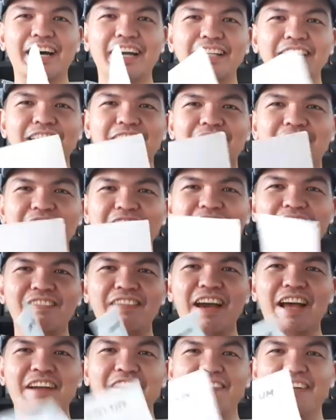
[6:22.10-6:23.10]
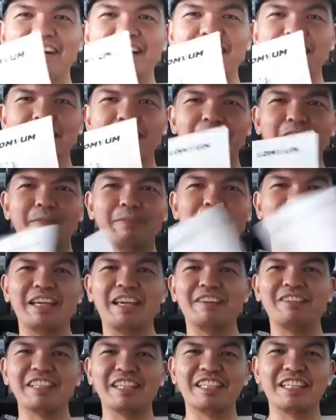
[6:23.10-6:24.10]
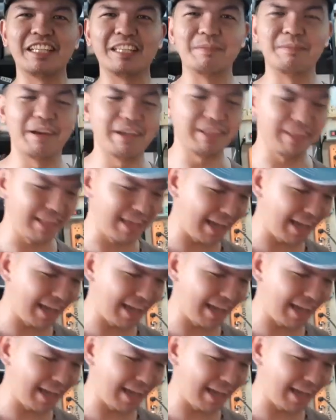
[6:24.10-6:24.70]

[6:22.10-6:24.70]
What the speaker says: instruction manual. Nobody gives a shit about